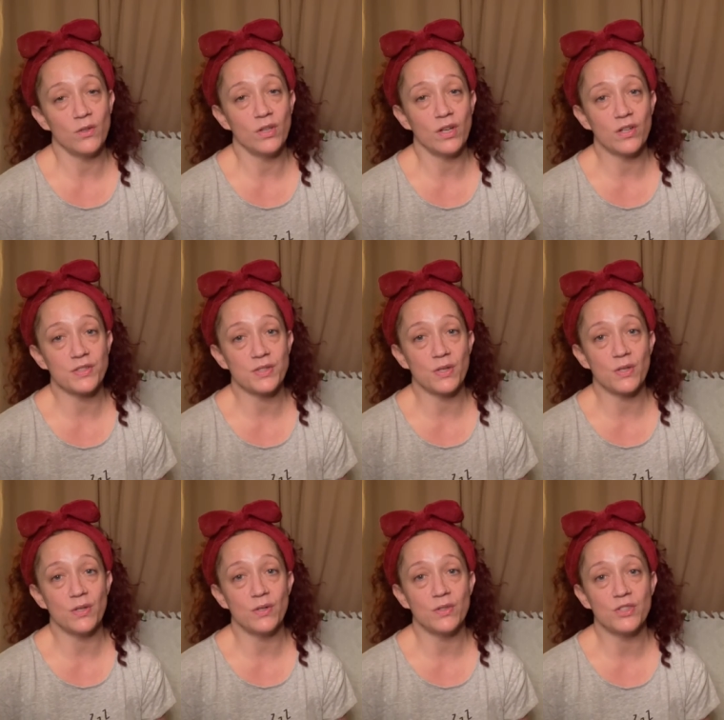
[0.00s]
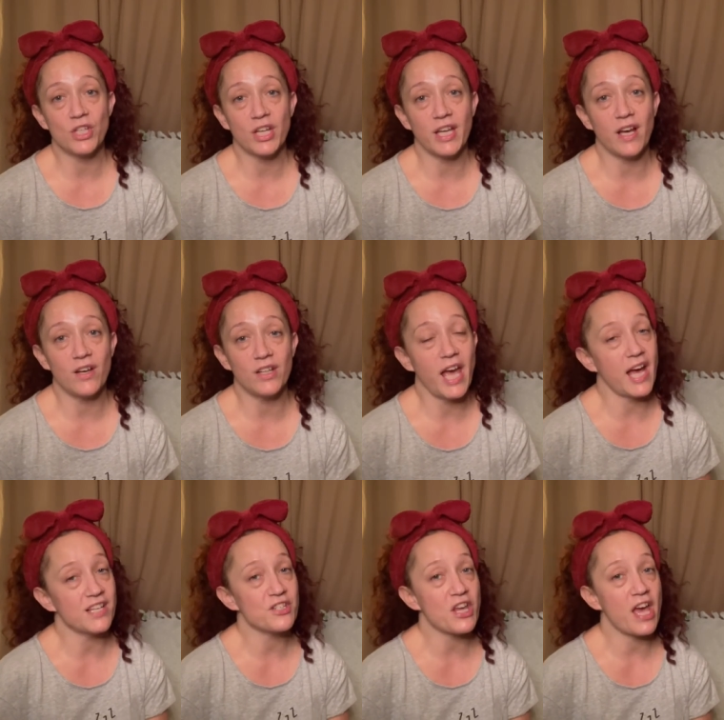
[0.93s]
can also check out
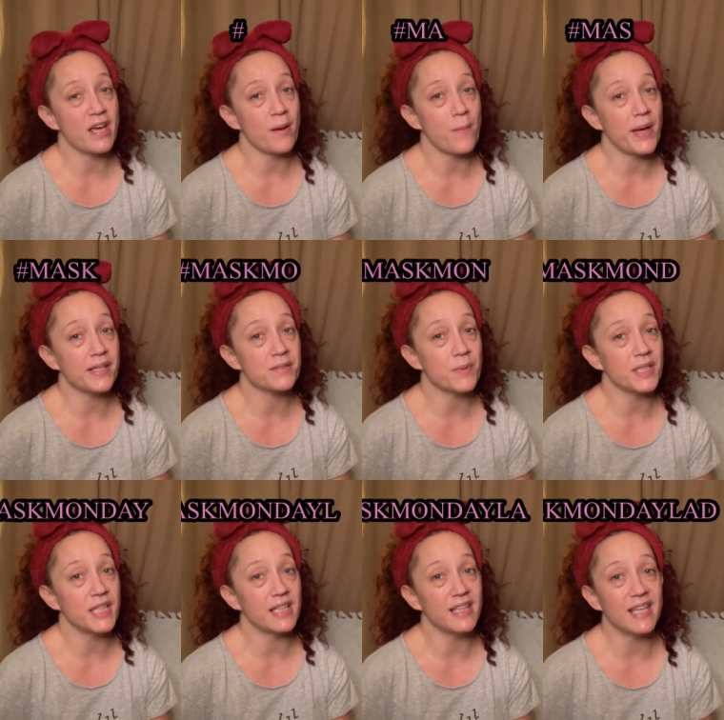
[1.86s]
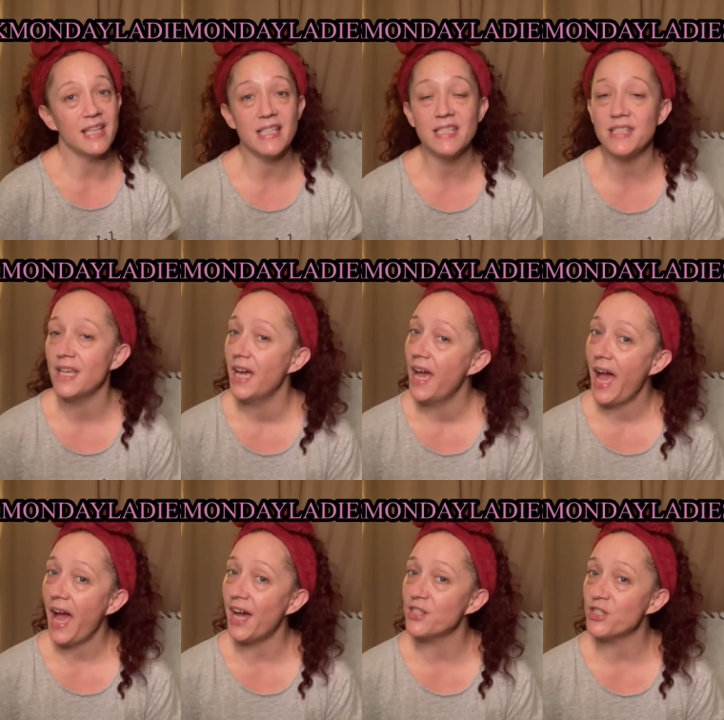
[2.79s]
#MaskMondayLadies,
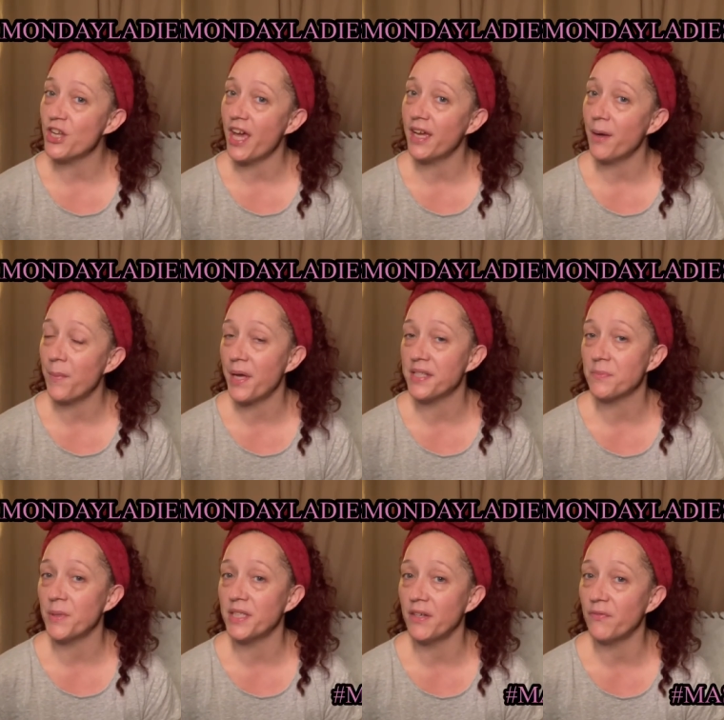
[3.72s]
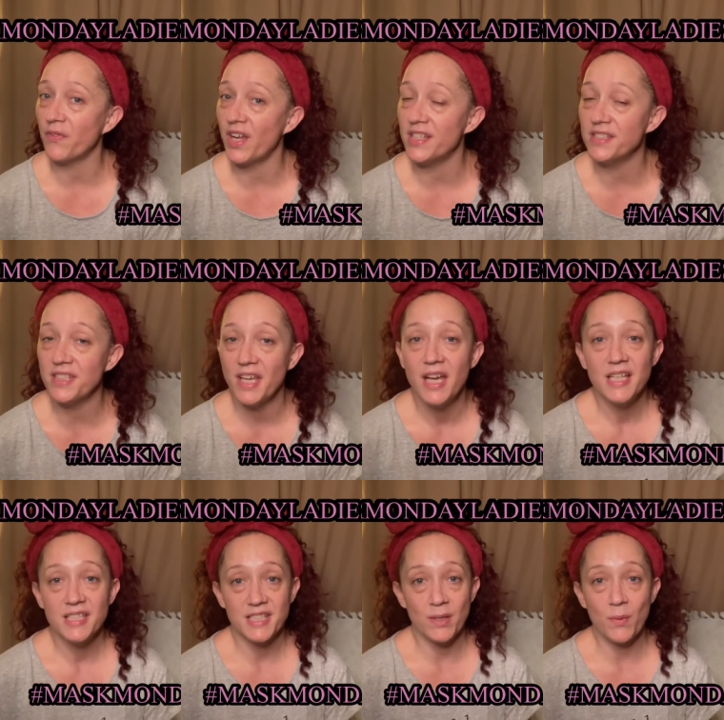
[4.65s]
#MaskMondayFriends,
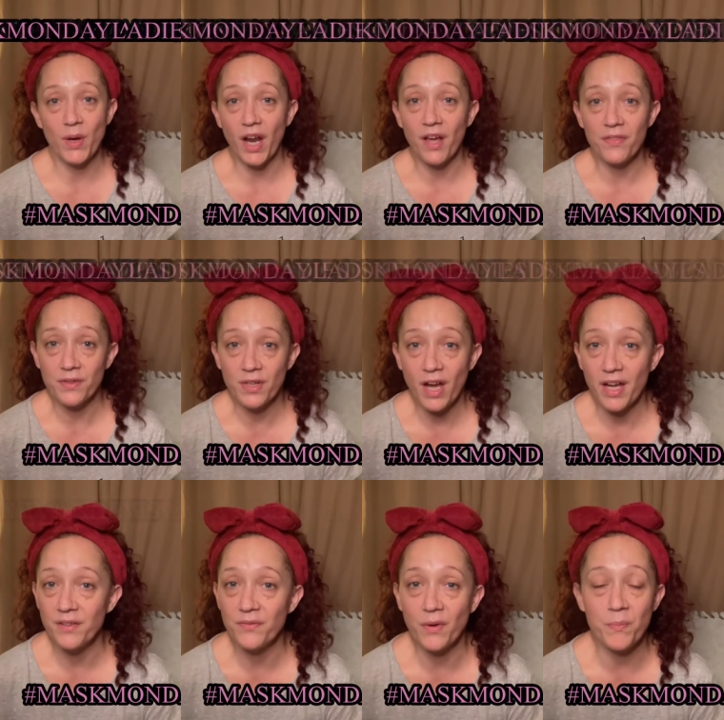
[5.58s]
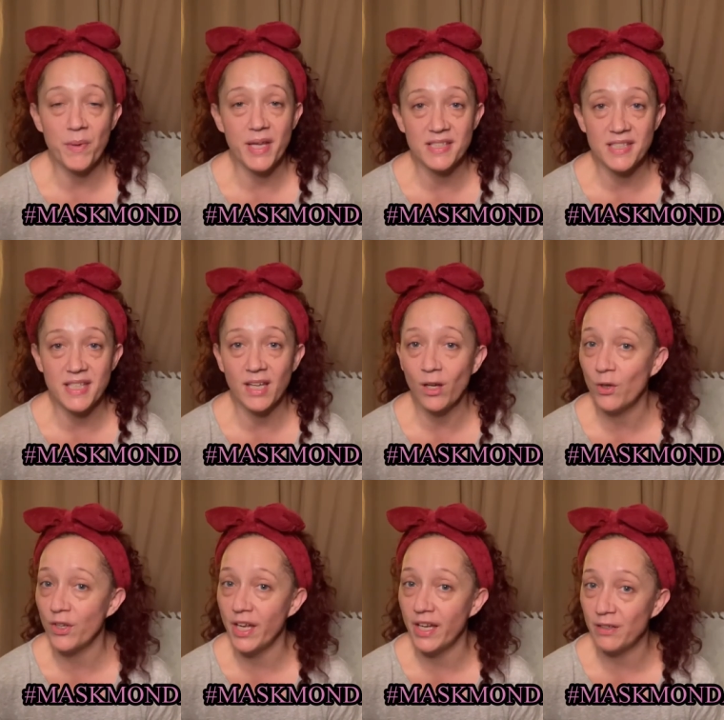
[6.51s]
see what other kind of amazing
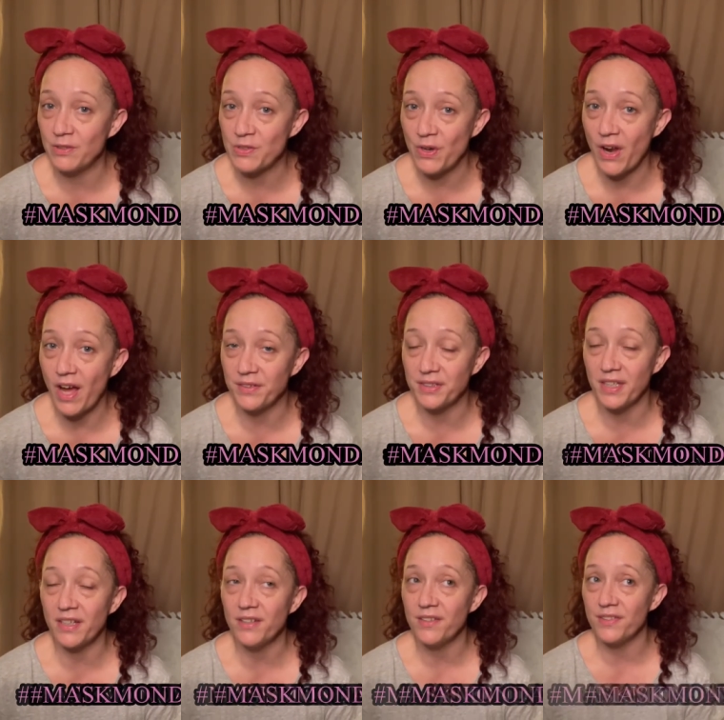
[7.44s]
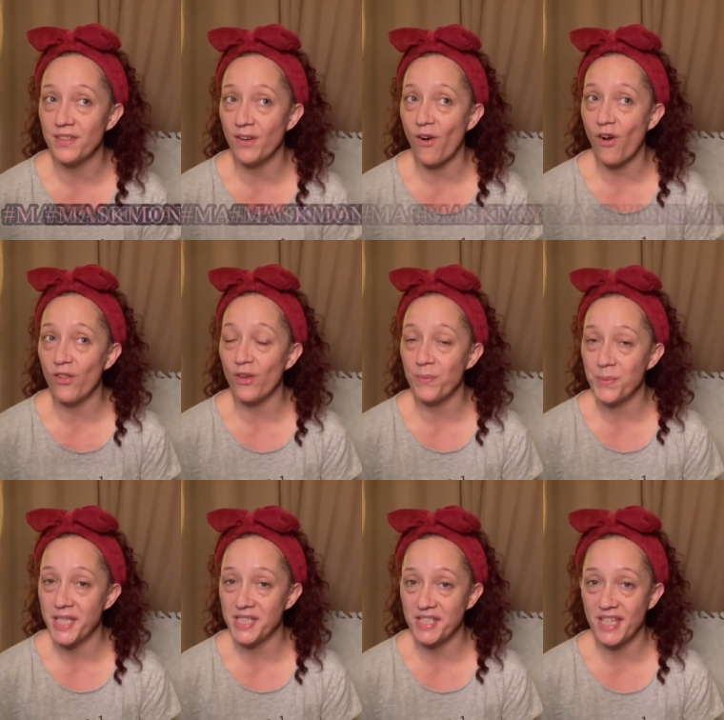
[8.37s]
creators are out there. They're all
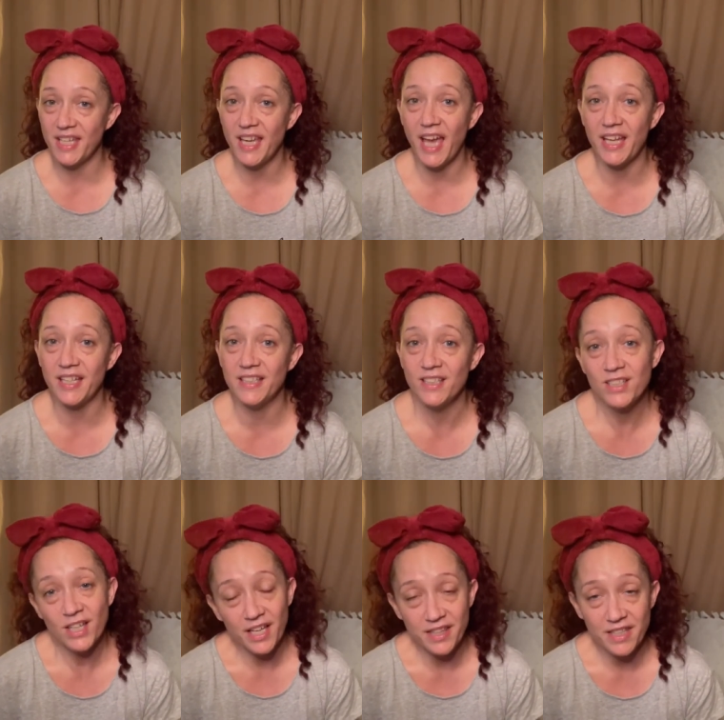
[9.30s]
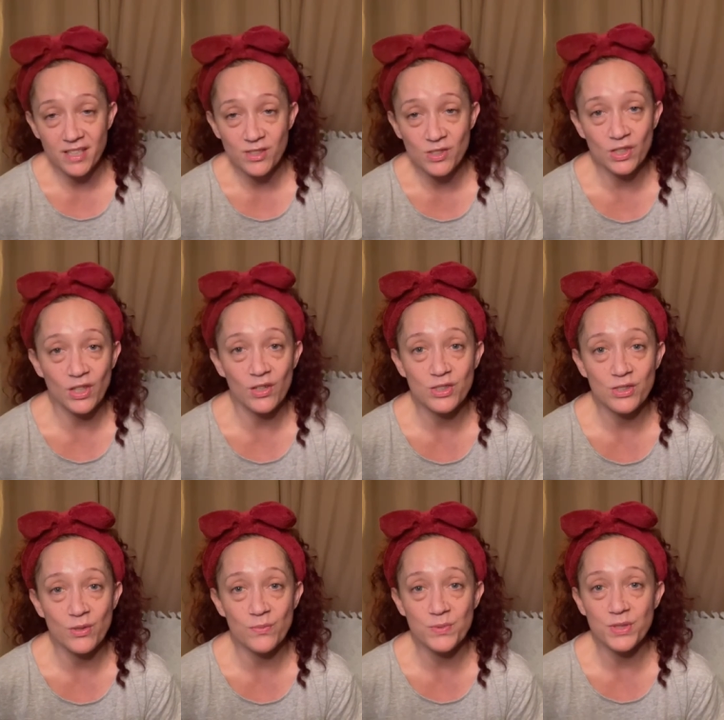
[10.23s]
amazing, and I think you should go
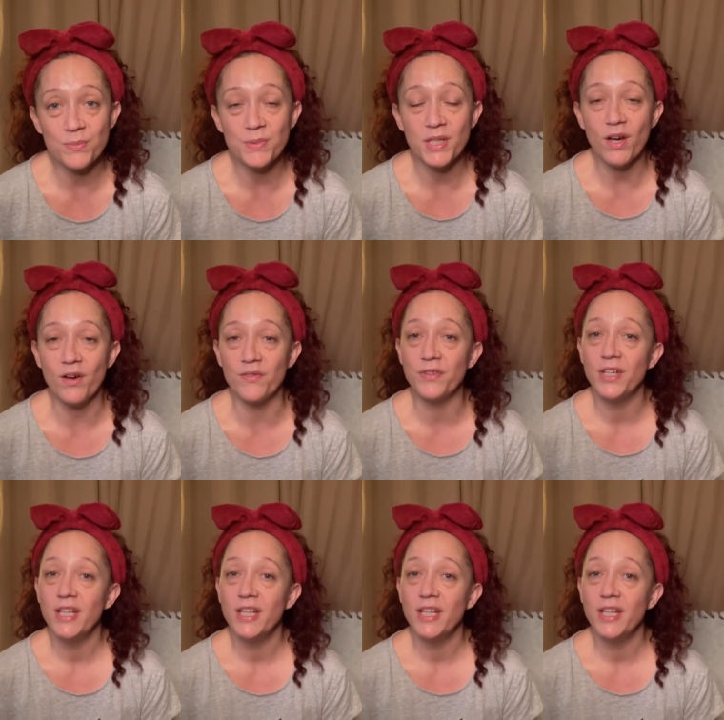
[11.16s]
show them some love.